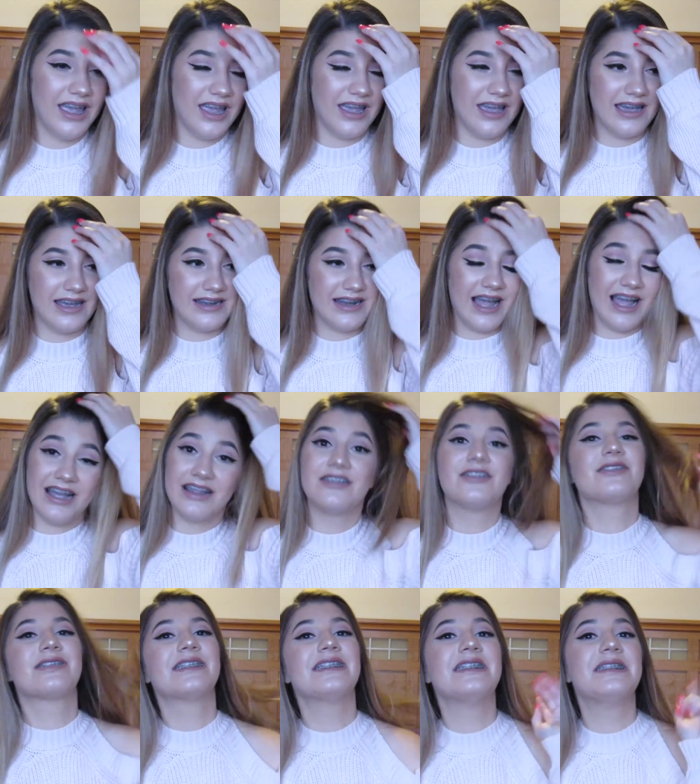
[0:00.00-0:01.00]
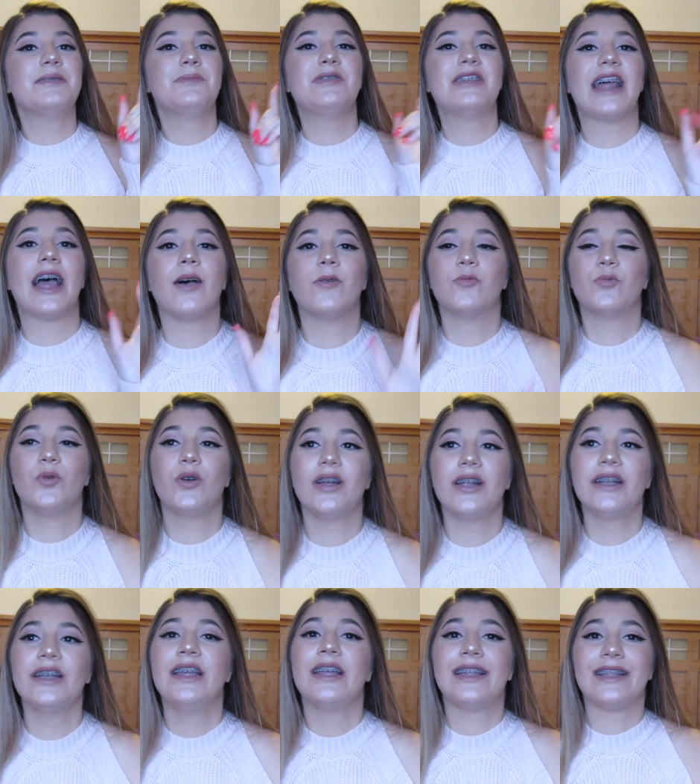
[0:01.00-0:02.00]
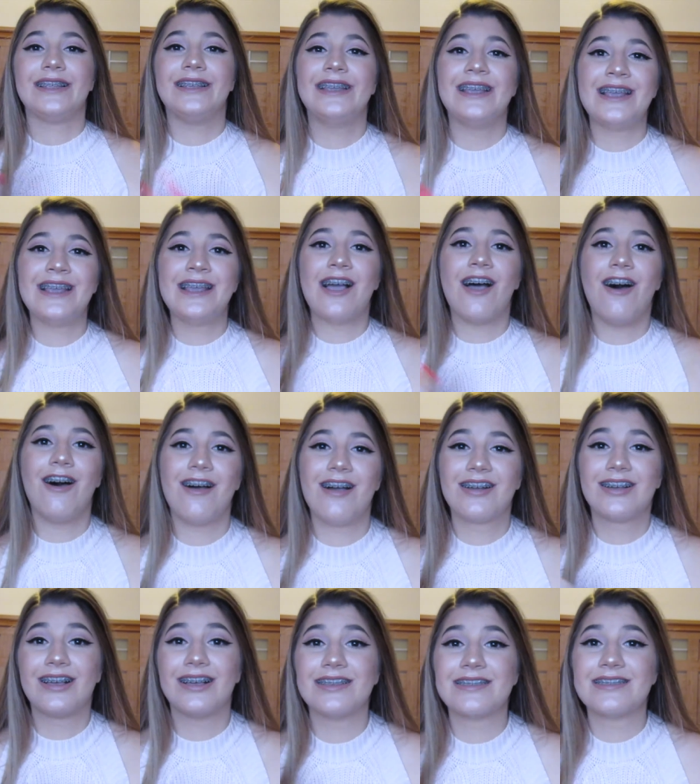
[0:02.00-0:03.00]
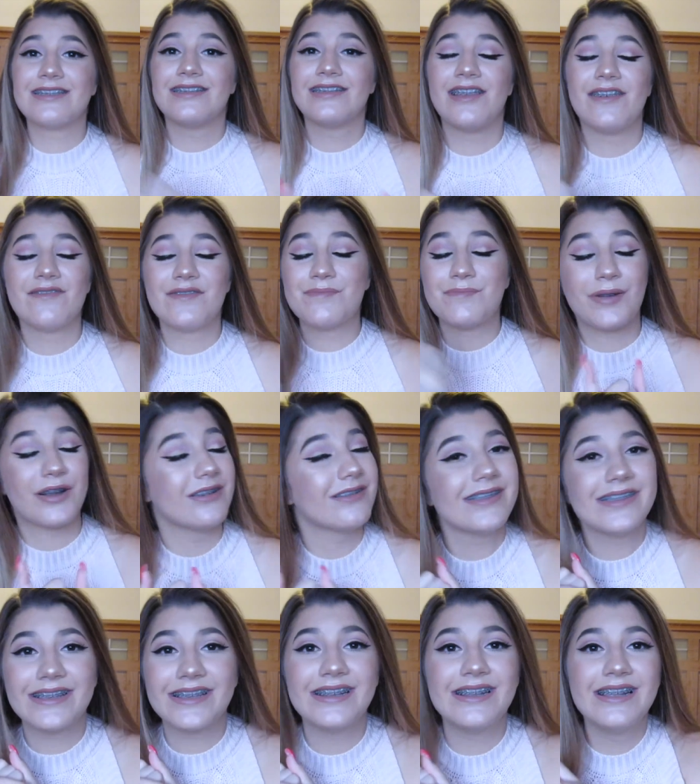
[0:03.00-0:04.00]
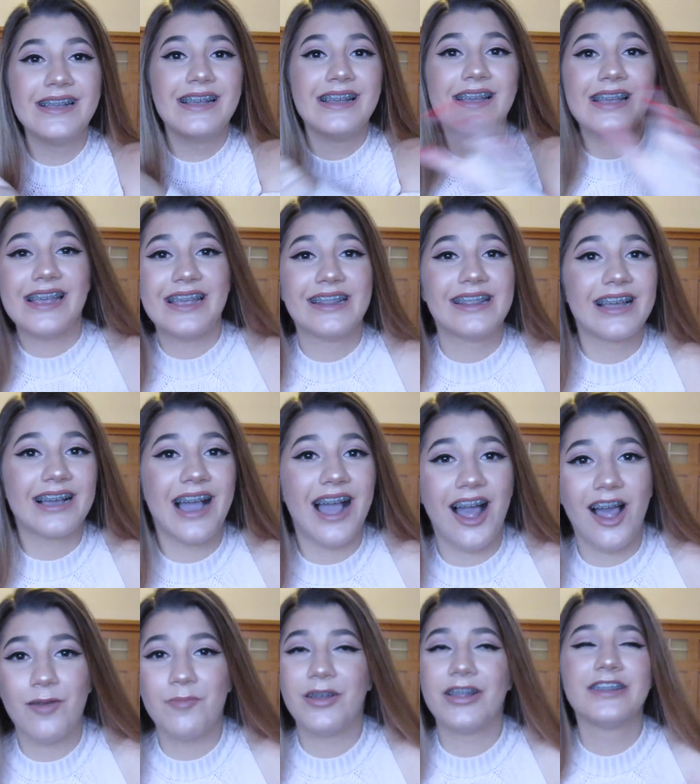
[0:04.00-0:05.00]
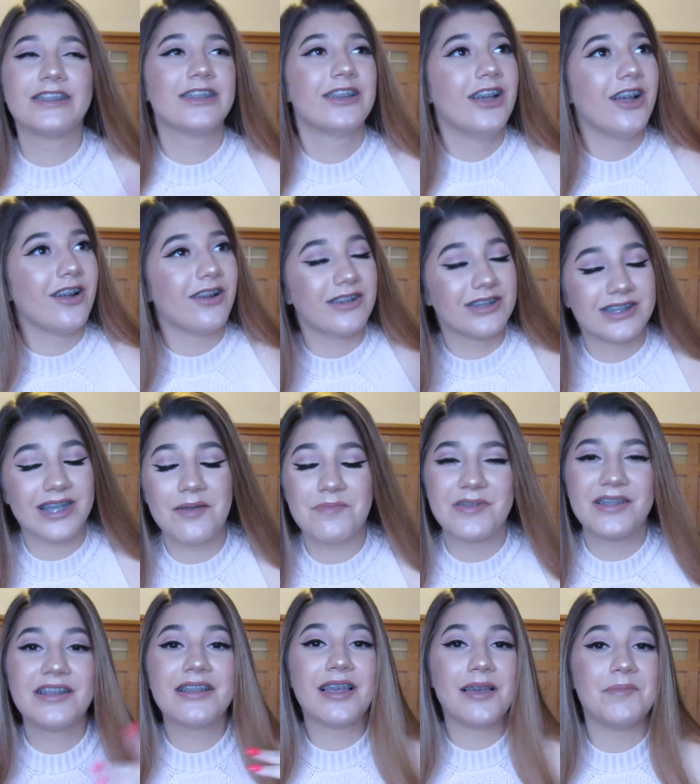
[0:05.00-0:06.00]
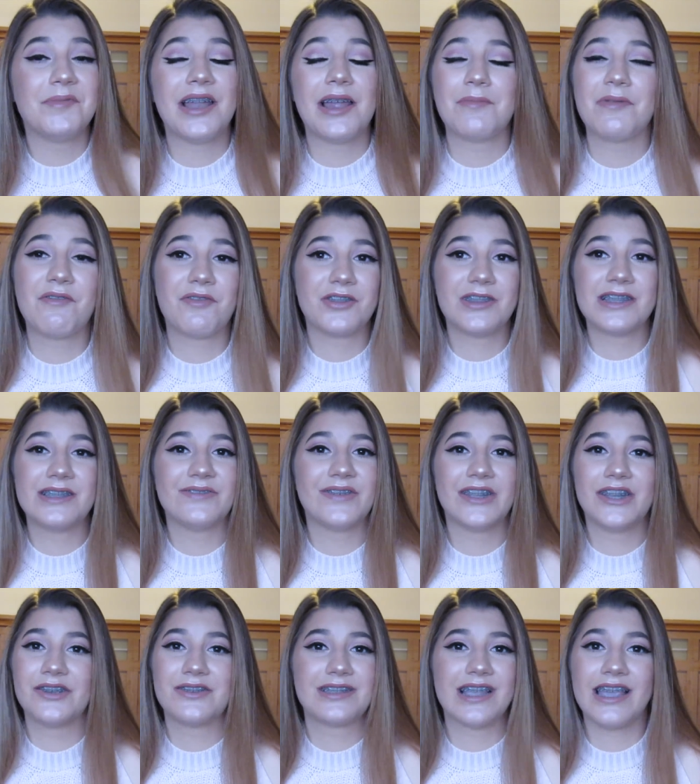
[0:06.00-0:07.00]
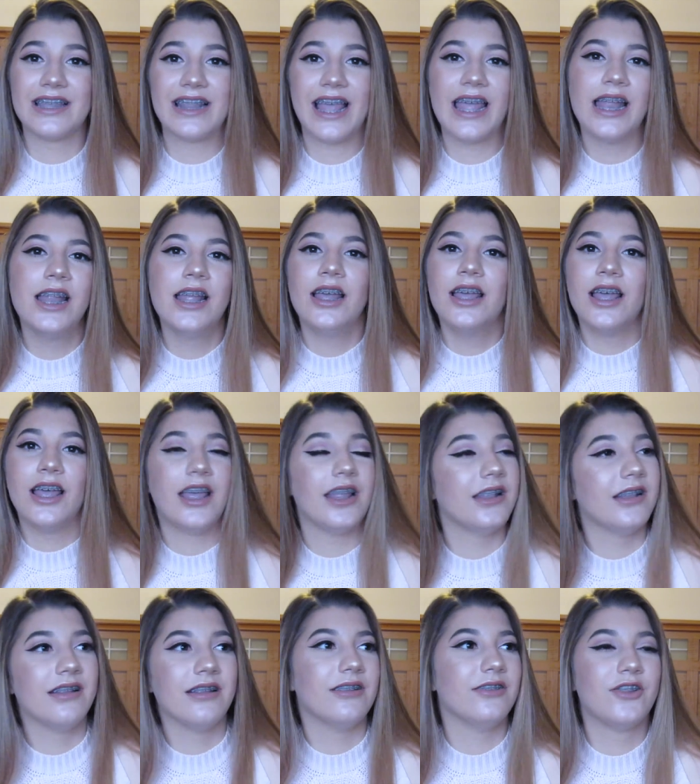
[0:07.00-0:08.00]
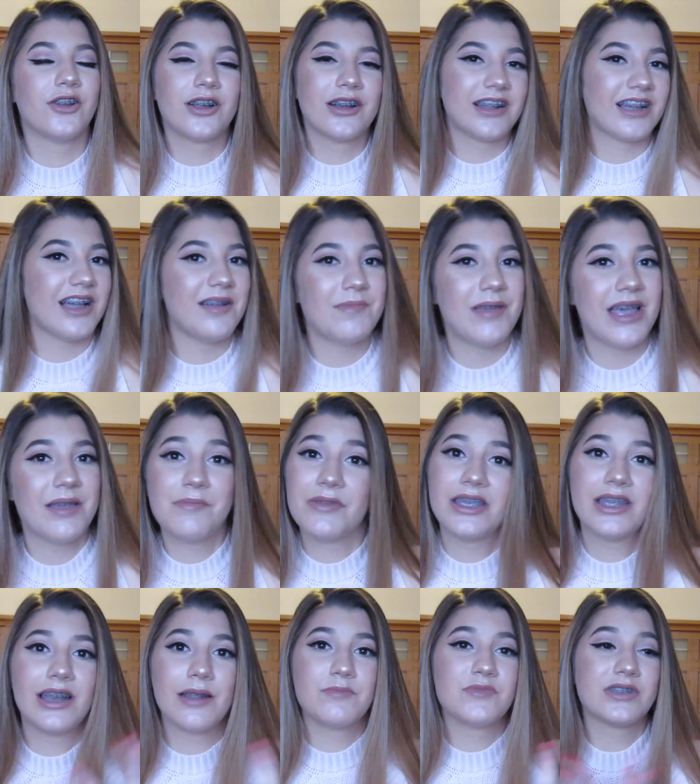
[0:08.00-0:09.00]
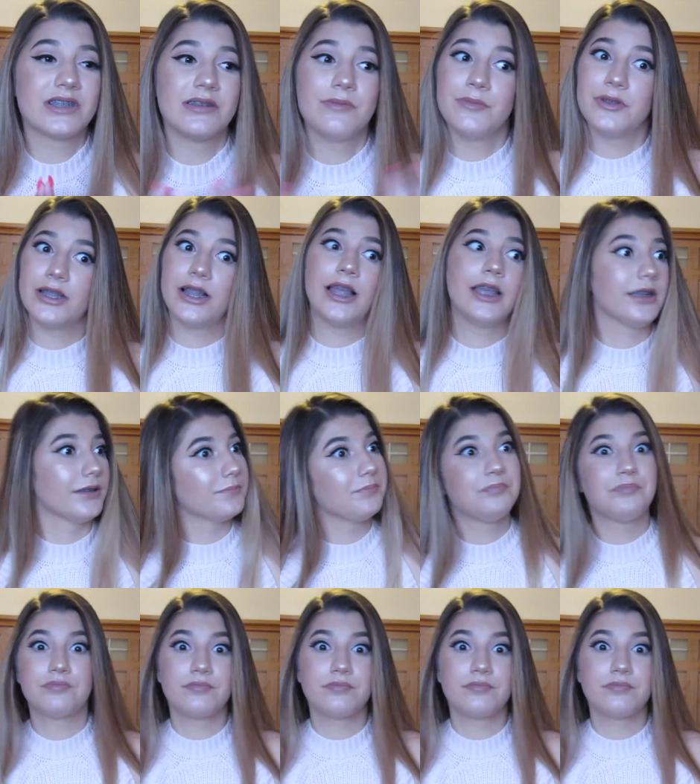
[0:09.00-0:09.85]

And there's gonna be that one yeehaw cousin loving person in the comments or something coming at me for this video saying that, and they're gonna come at me, and I'm just gonna be like,